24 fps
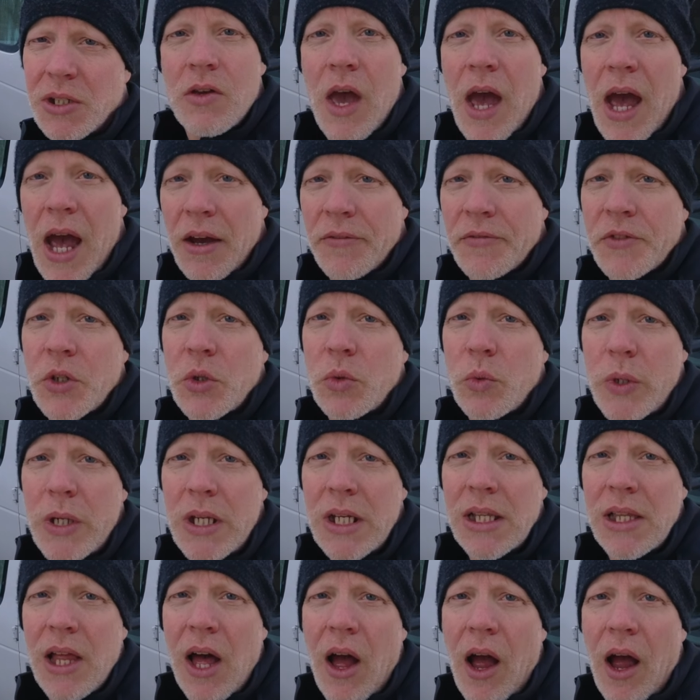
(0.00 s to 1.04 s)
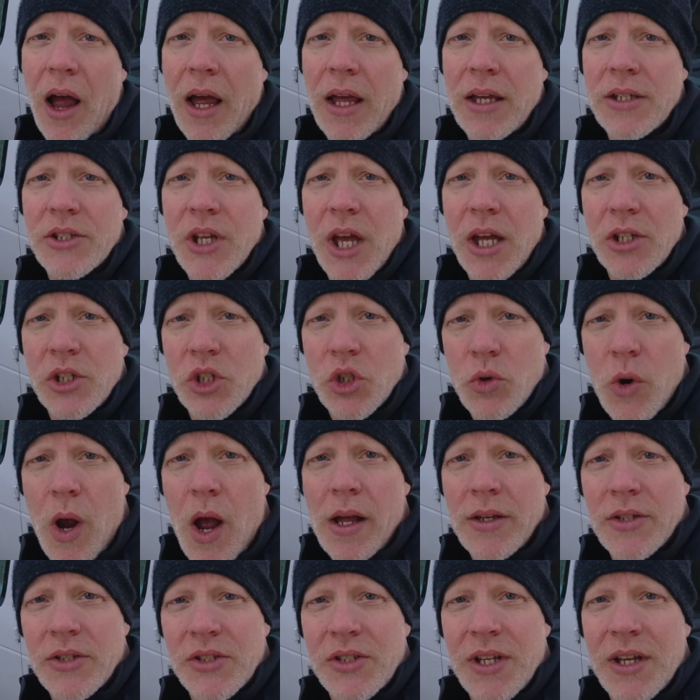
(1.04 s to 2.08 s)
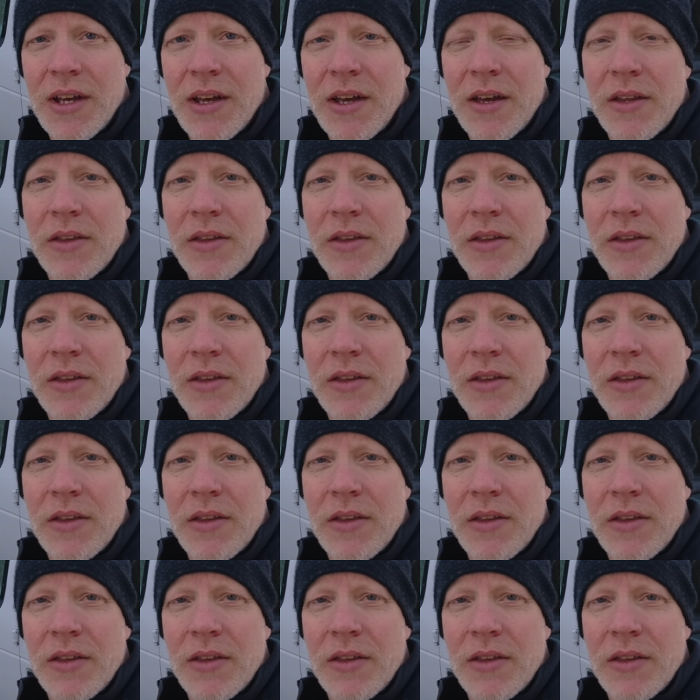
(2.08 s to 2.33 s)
You have to realize and trust